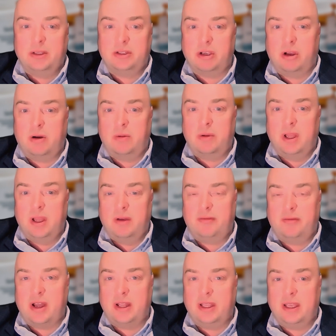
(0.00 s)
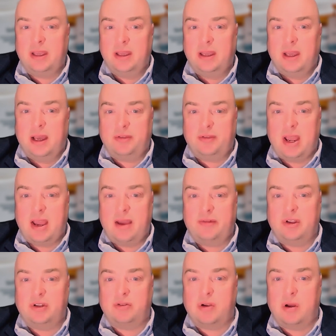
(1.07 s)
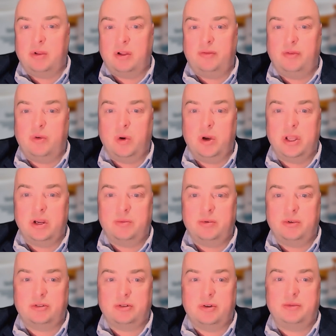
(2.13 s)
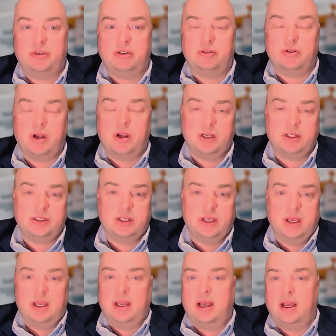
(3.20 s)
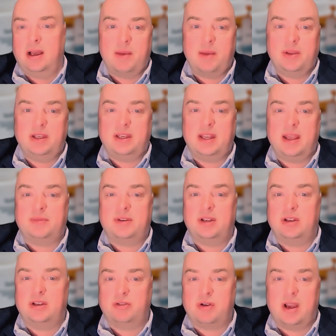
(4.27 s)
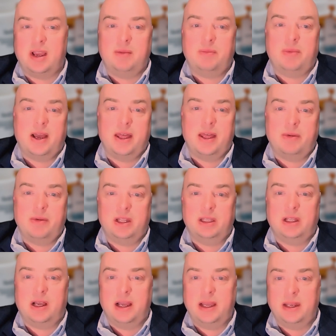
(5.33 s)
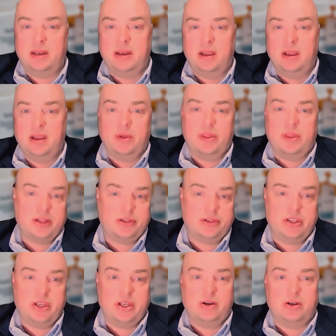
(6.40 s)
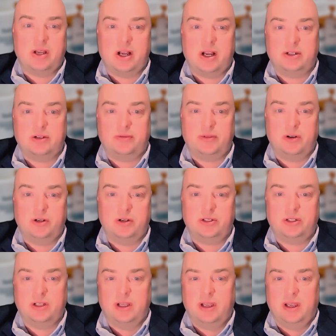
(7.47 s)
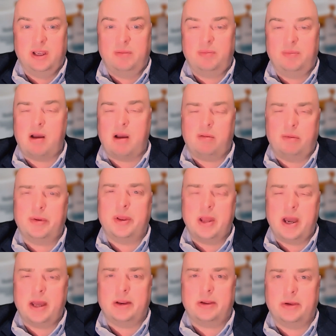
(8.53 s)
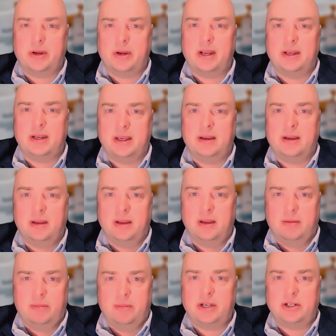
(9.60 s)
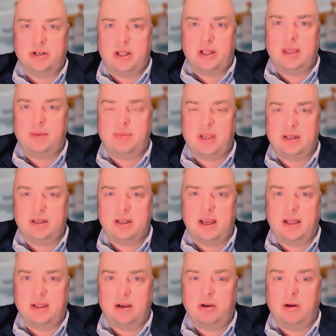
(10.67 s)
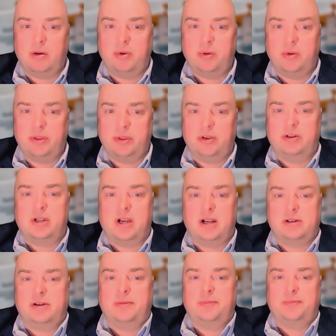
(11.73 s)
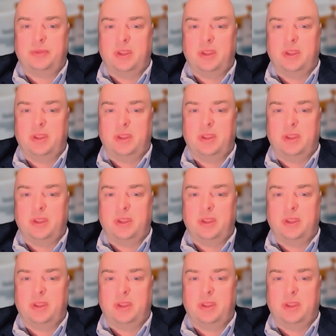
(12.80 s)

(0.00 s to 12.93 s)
So, finally, if you're having trouble affording your prescription drugs, you might be tempted to try and buy them online without seeing your doctor first. Probably not a good idea. Make sure to keep that dialogue open with your doctor.